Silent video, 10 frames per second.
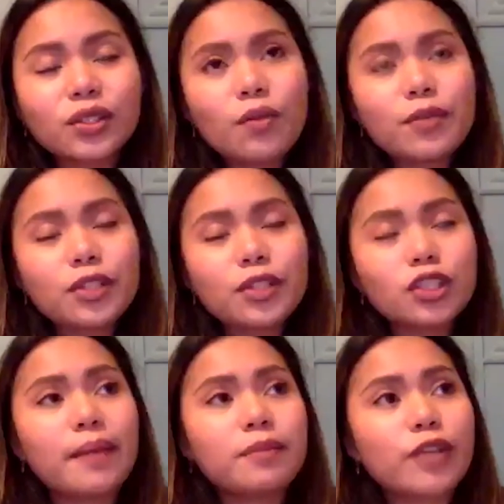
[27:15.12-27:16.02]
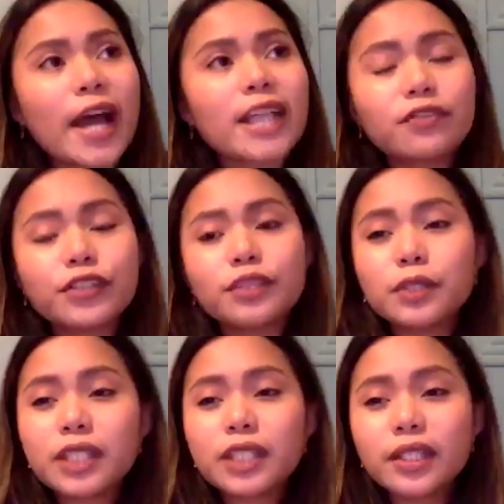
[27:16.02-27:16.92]
much
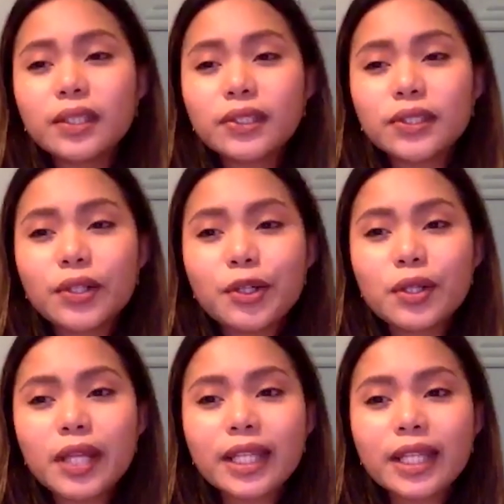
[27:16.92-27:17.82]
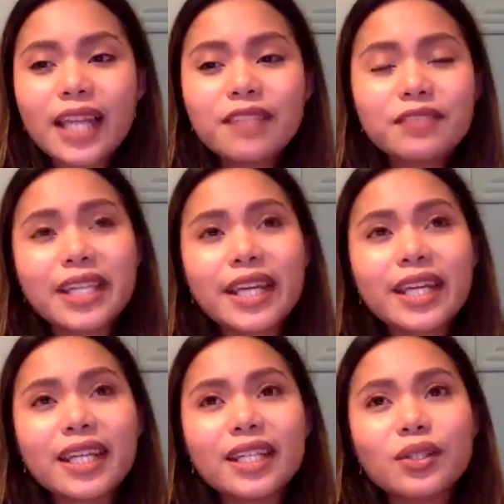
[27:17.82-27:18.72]
transferable skills, you know, like at the end of the
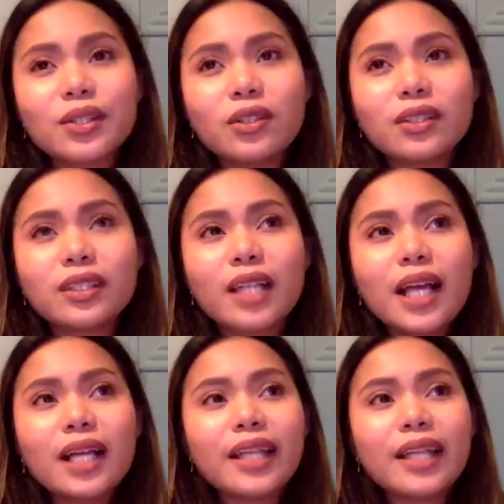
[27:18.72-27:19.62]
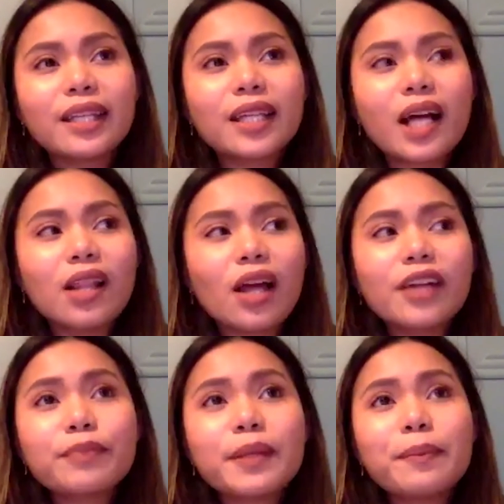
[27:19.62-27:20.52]
day, you know, like a lot
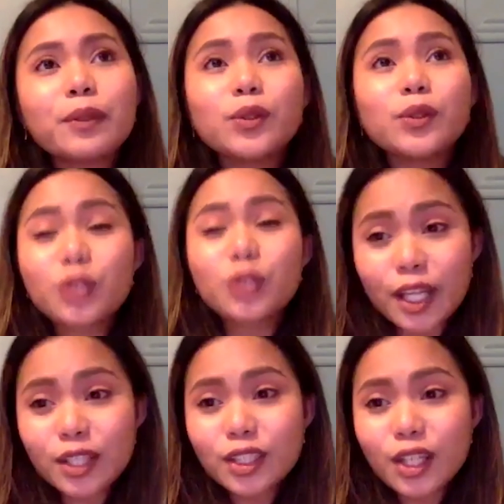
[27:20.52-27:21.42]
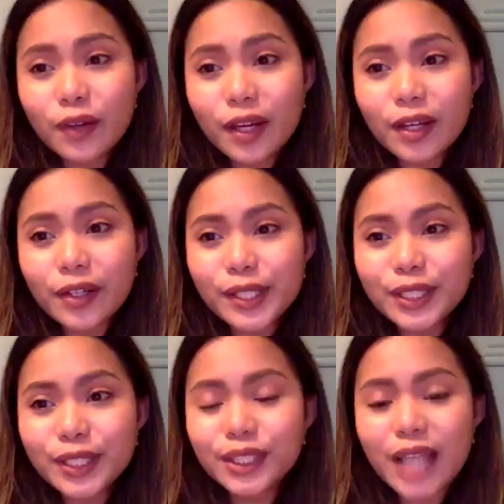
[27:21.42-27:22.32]
of people do change
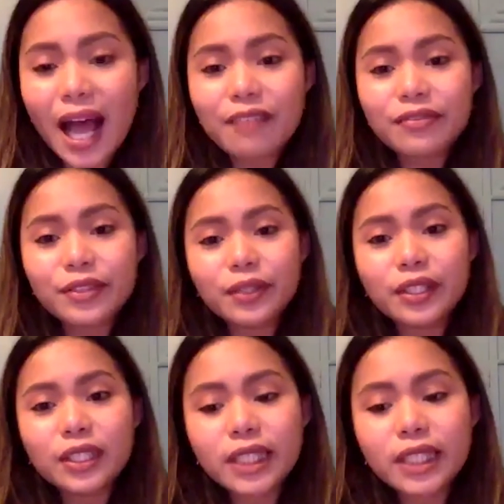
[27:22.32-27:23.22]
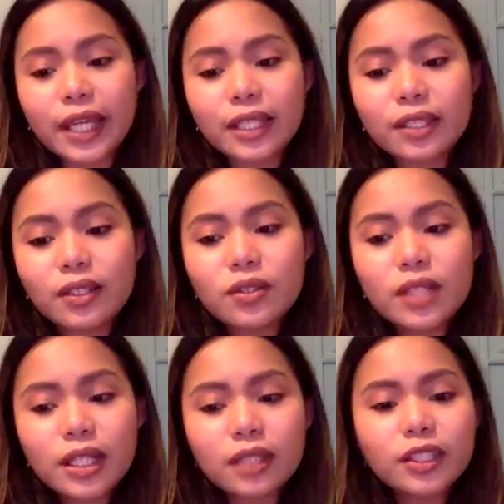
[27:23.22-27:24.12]
careers afterwards, and you know,
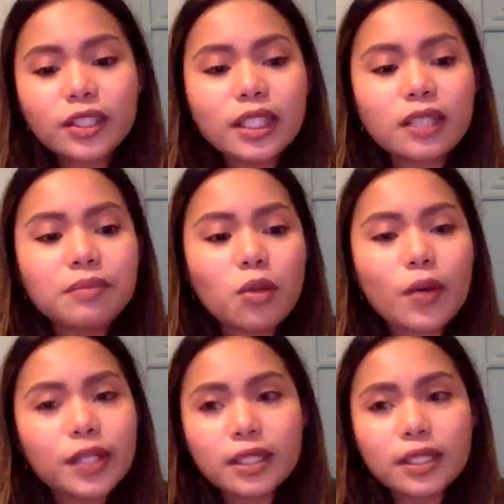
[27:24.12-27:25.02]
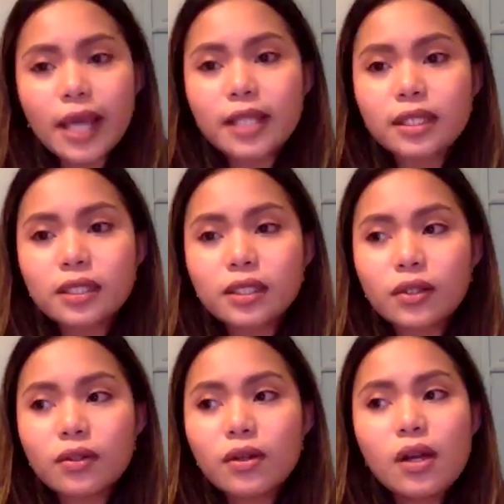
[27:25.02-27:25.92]
like nursing can be quite intense, you
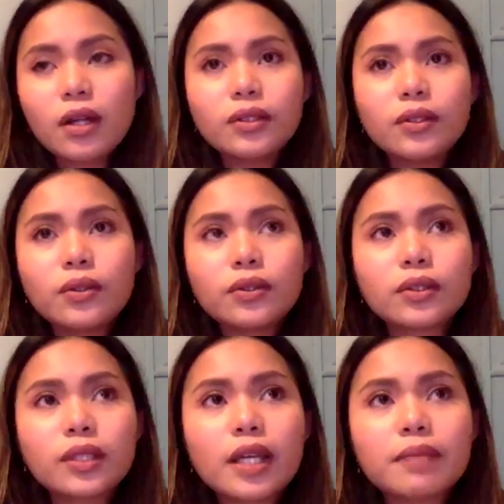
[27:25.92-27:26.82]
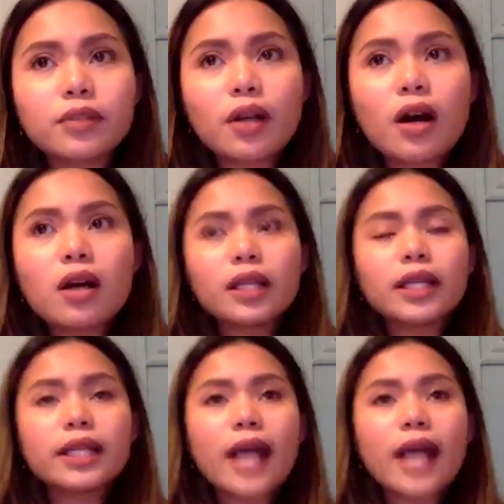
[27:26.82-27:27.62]
know, don't get me wrong, like it